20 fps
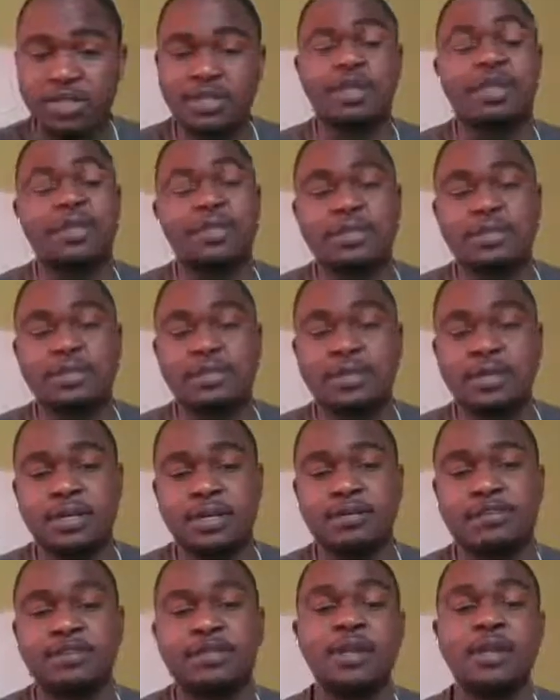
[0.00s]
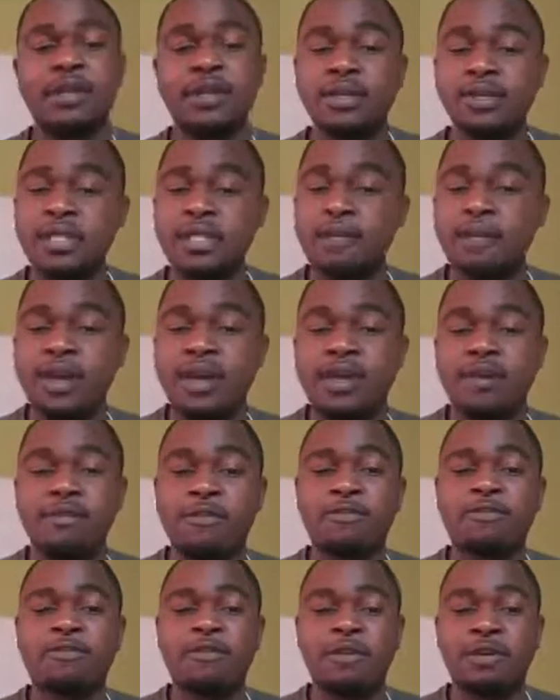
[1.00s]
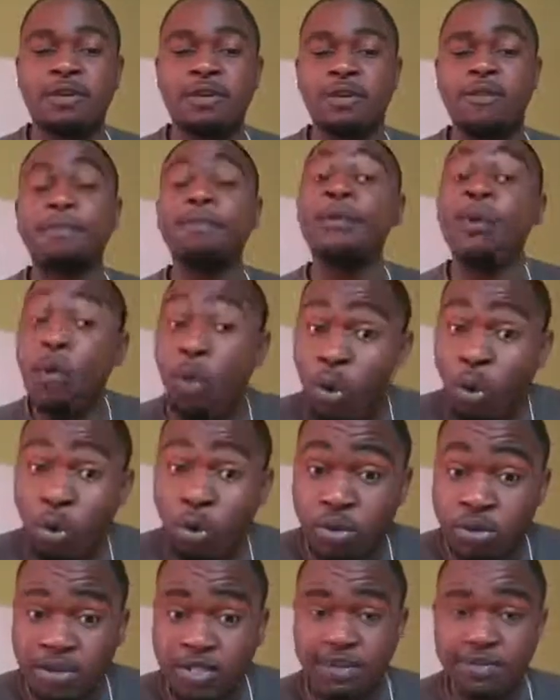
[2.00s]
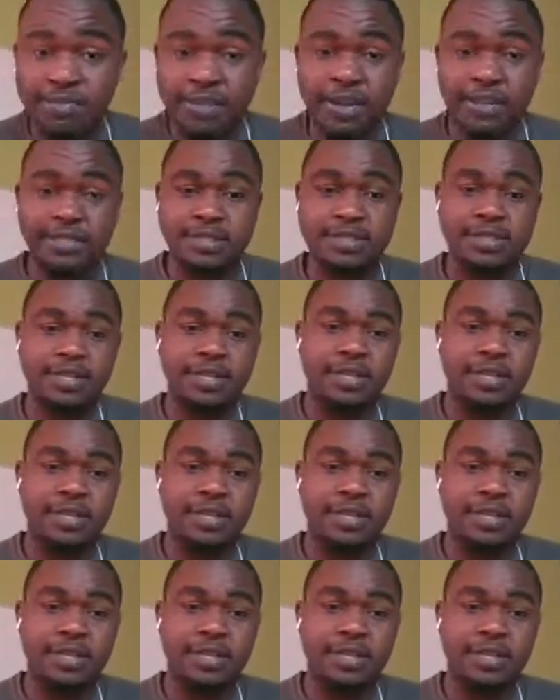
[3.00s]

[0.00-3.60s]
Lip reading: That is supply of boreholes, in fact.